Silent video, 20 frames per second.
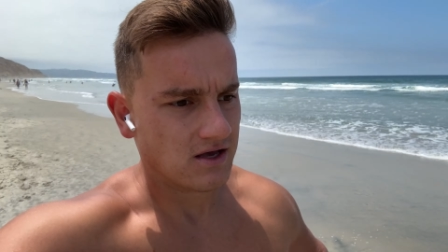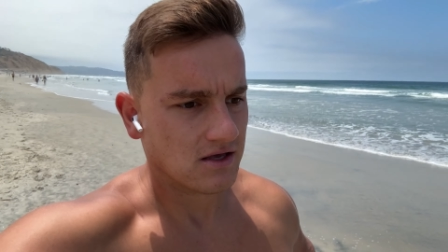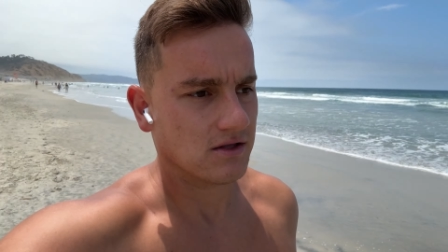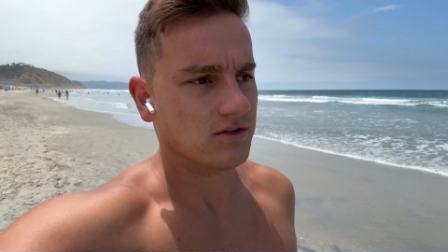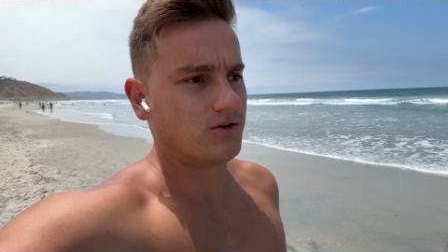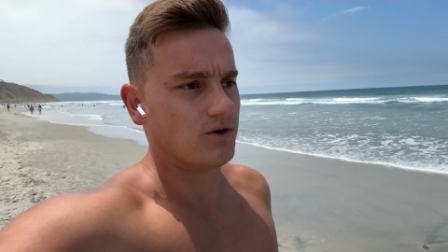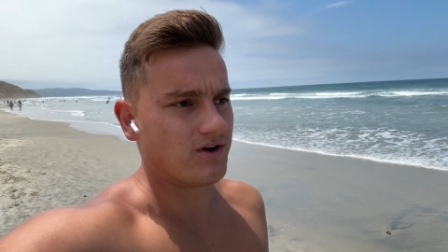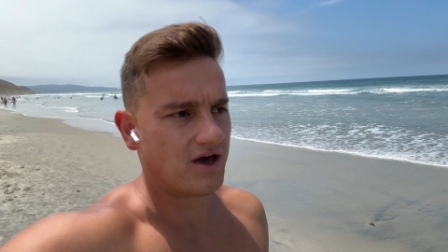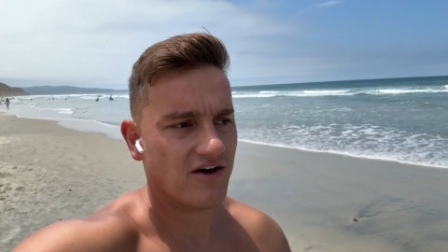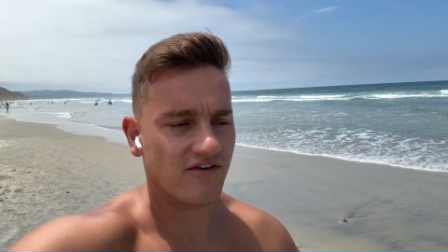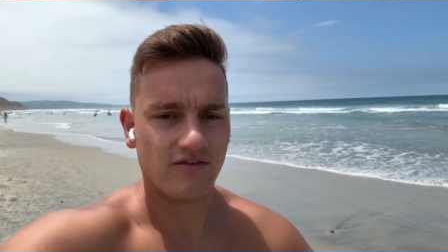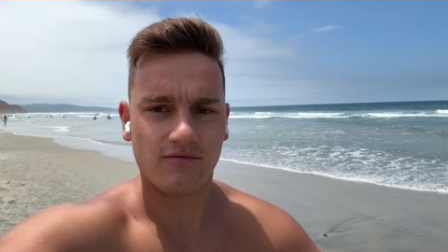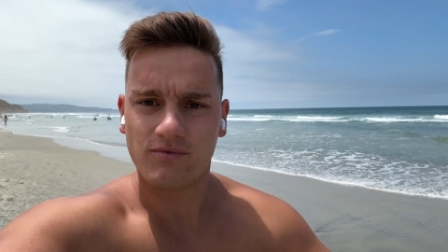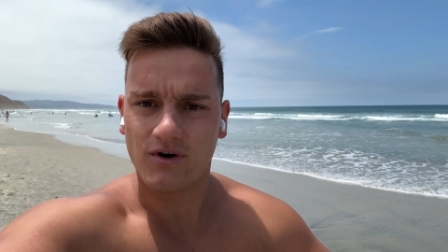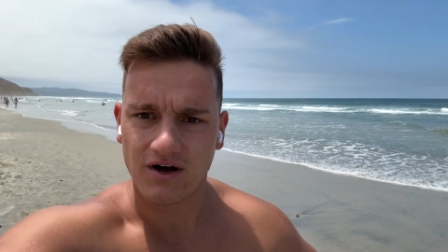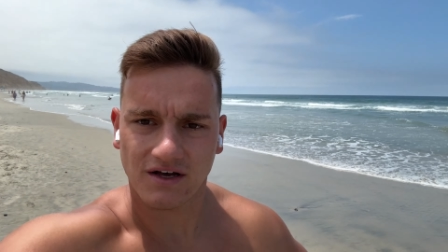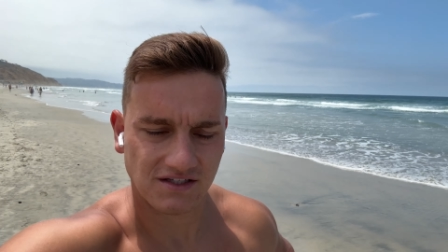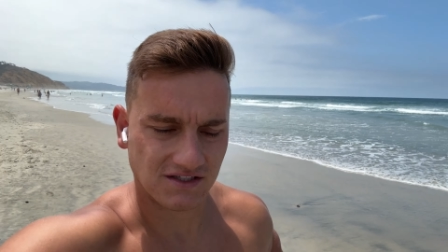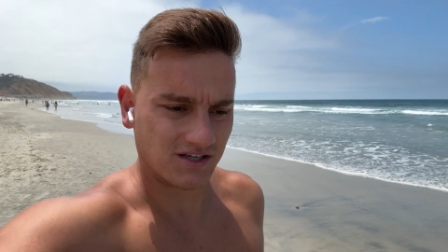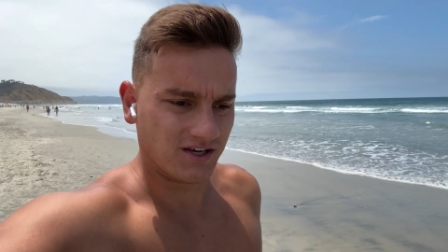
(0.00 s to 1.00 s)
Don't have a
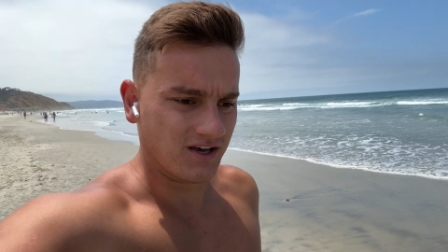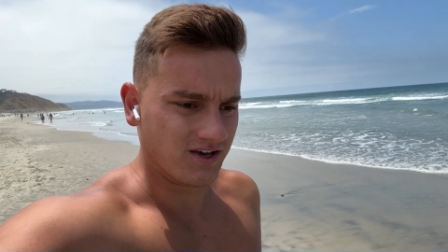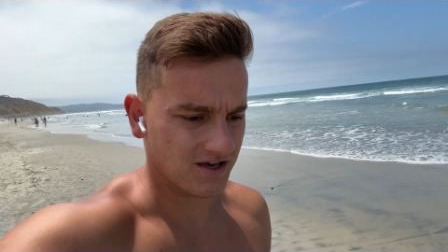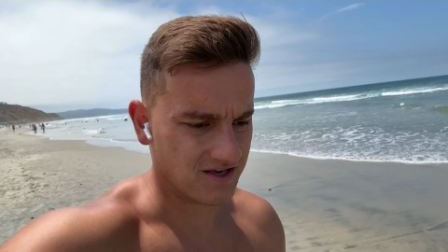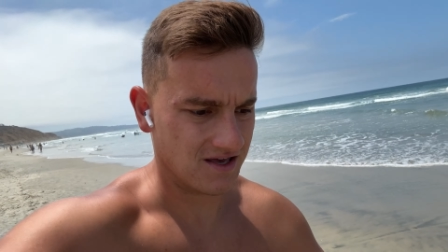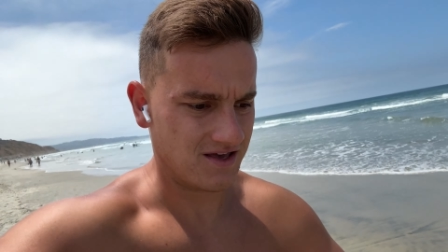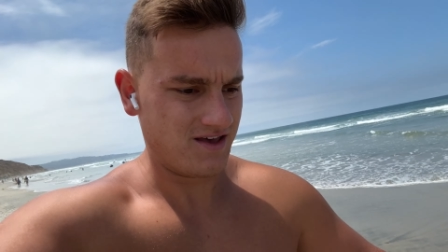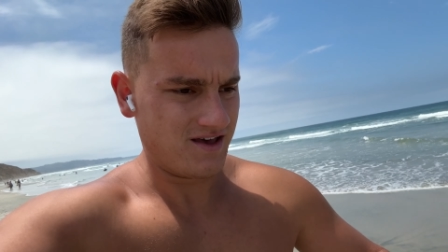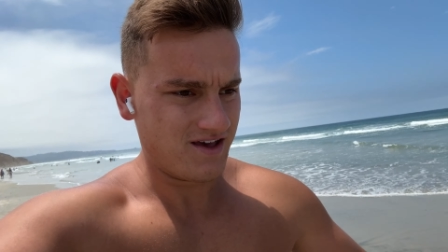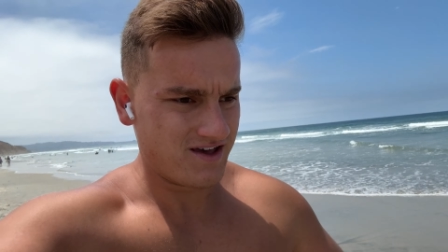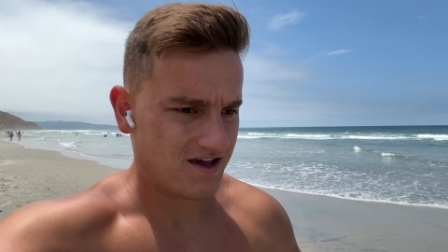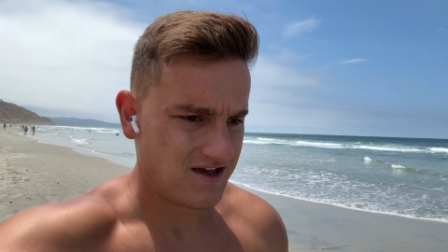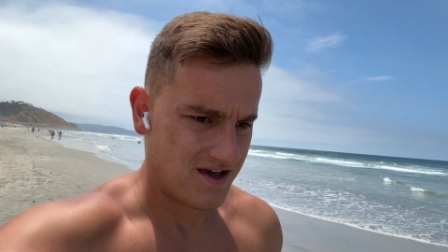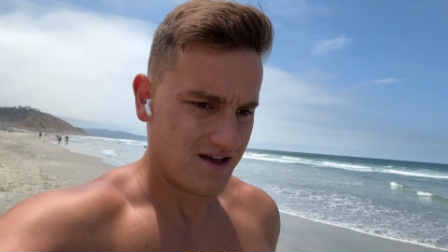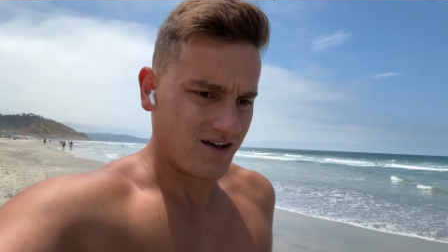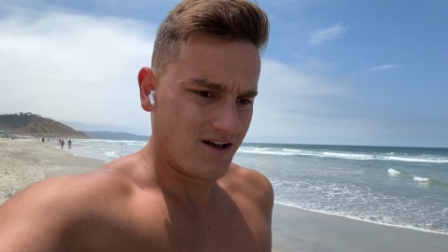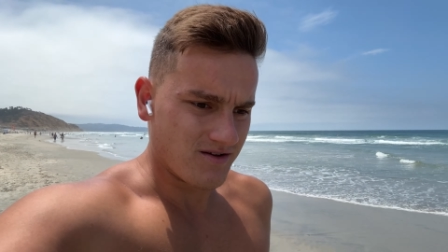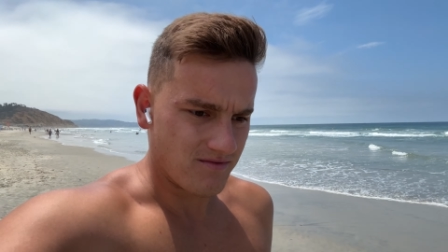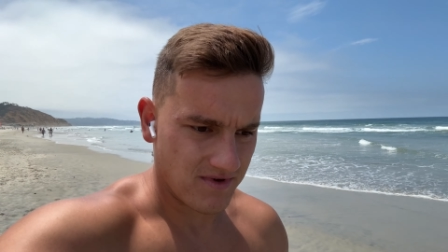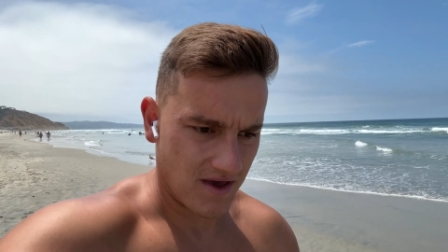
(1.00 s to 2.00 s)
boss.
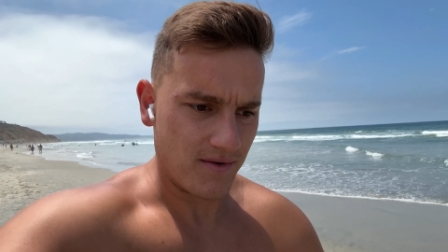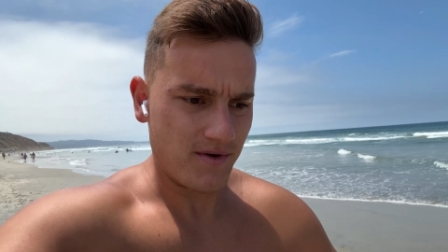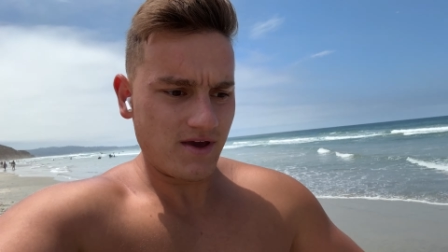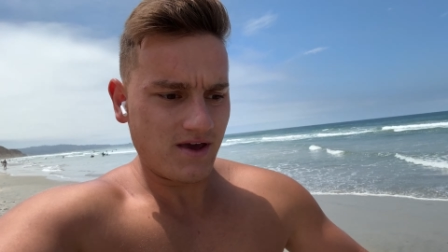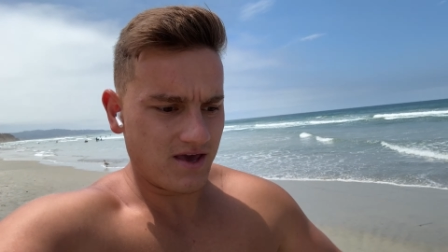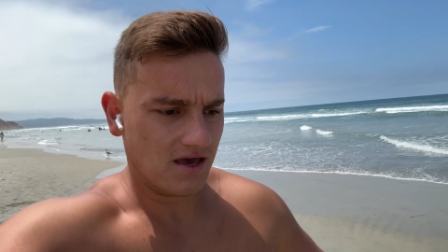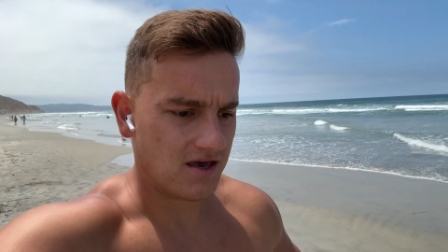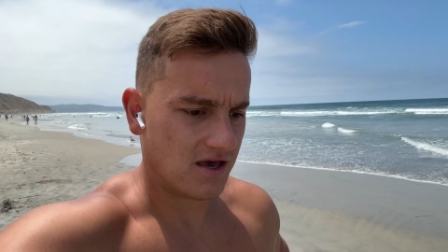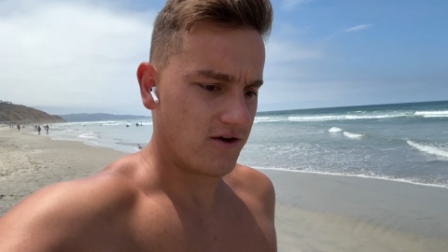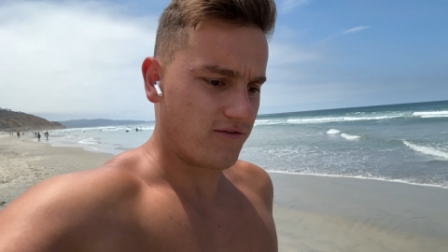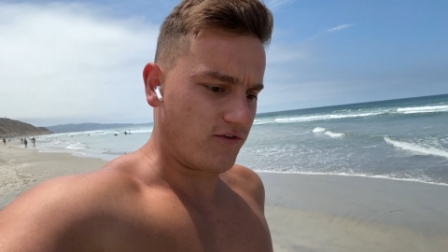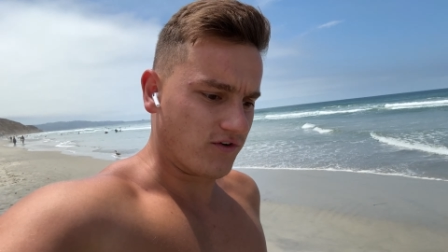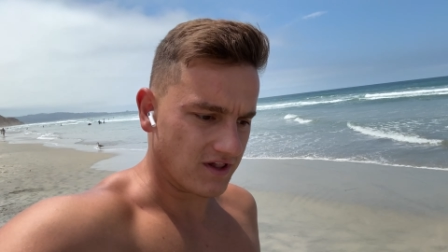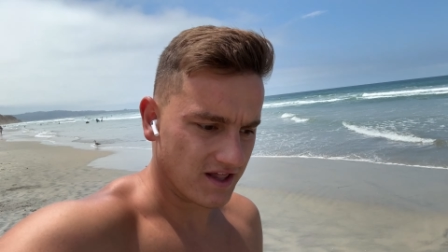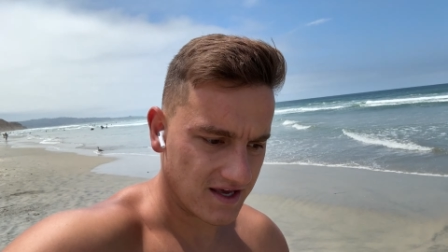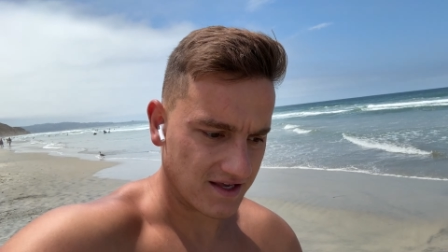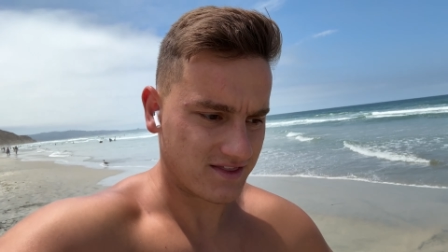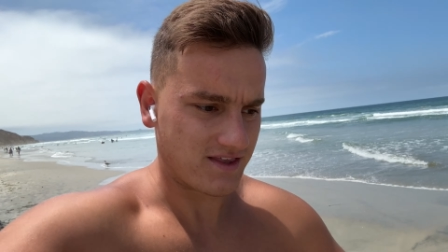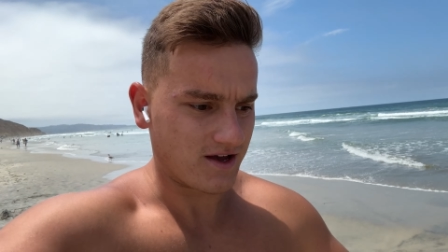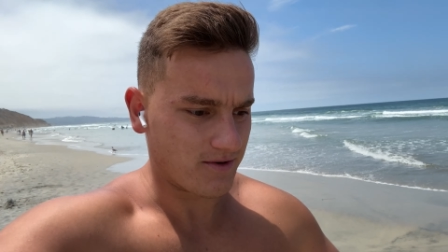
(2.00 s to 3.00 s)
Maybe if you
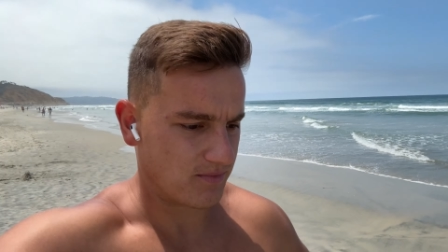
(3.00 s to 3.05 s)
like that,